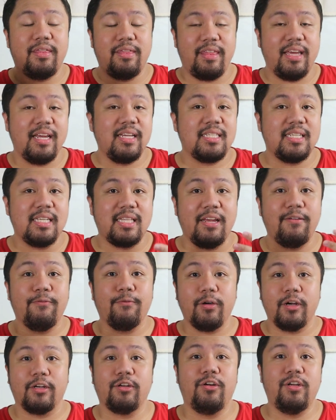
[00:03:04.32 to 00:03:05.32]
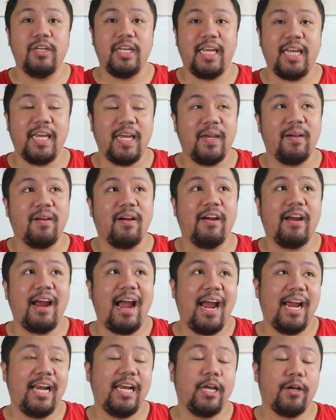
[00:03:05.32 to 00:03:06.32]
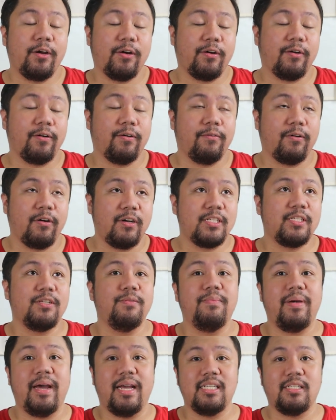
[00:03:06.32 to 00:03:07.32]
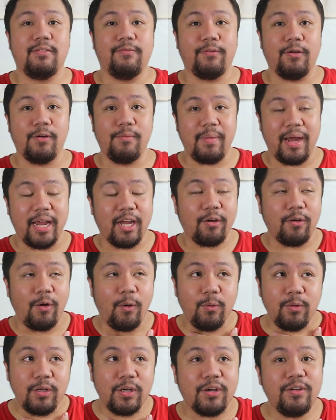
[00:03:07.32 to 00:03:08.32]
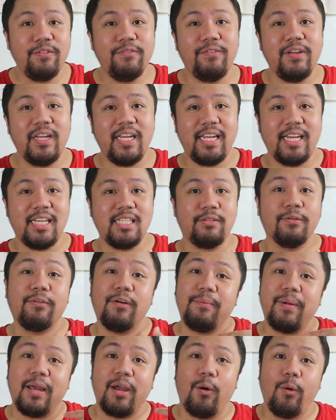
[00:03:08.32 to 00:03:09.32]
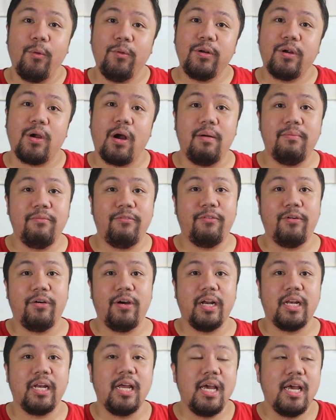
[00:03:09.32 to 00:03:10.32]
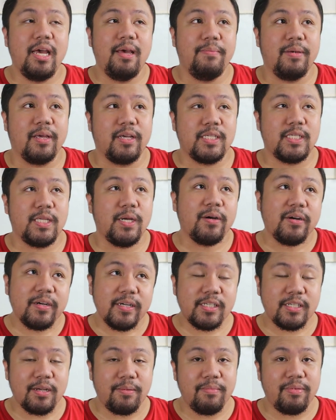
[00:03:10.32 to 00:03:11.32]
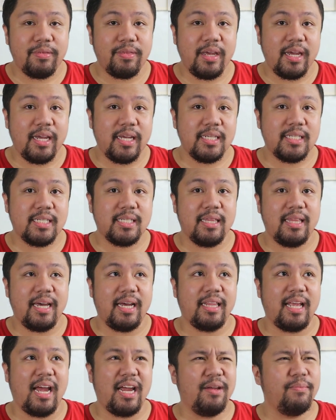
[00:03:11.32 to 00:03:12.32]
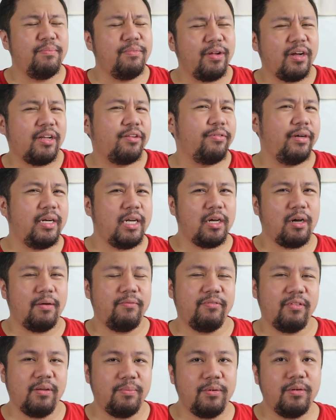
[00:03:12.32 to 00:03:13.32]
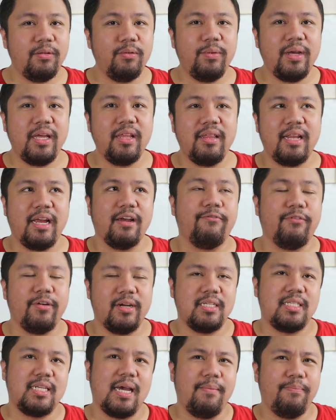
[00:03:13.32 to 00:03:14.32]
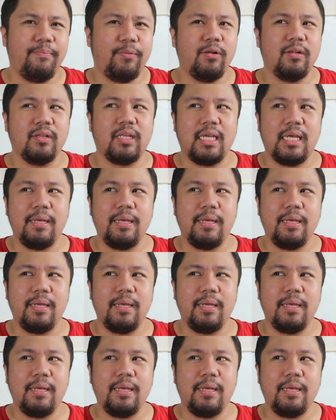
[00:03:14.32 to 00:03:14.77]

the things that I've worked on here are highly customized for my own convenience, for my own comfort, because there are some things that I am not really comfortable with, like for example